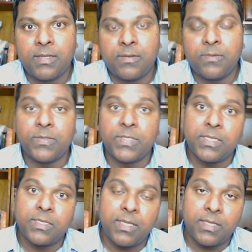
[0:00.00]

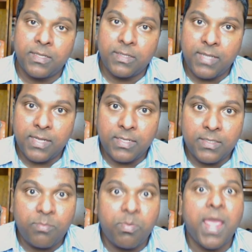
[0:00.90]
losing, uh, getting
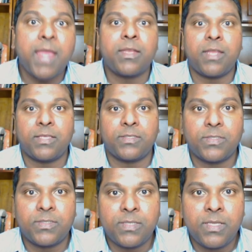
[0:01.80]
the
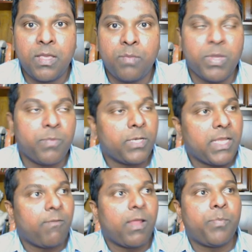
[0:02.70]
blindness people
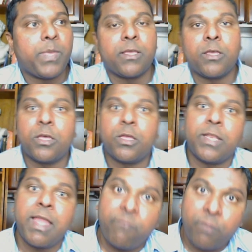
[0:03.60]
developing uh,
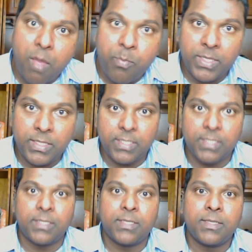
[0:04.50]
nephropathy,
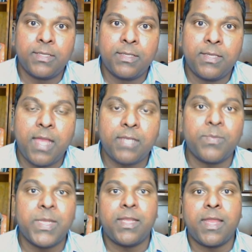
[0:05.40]

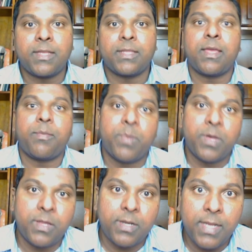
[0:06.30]
ultimately ending up
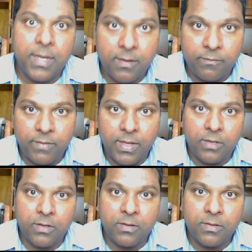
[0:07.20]
uh, renal
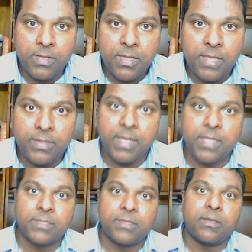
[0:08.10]
failure. There
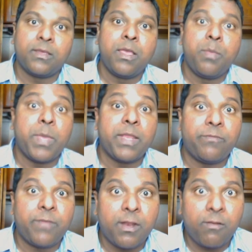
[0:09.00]
is a
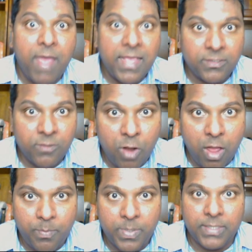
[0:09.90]
peripheral
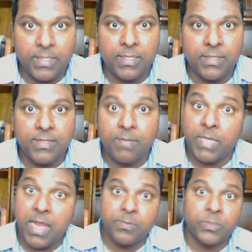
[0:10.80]
vasculopathy,
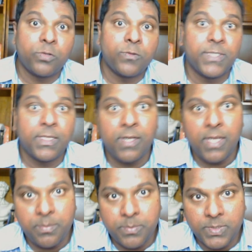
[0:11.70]
sometimes losing
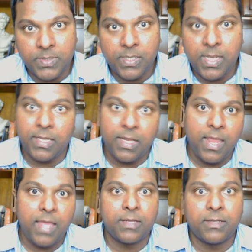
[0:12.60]
limbs like a
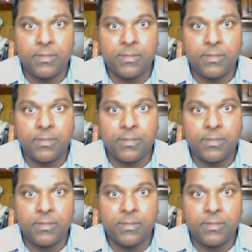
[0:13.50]
leg.